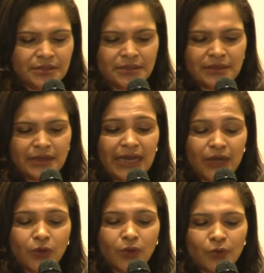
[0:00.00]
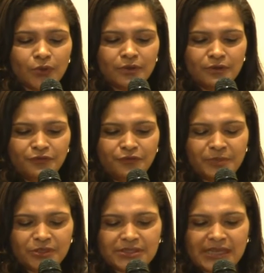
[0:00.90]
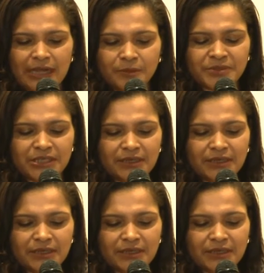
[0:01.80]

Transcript: Our own female sculptor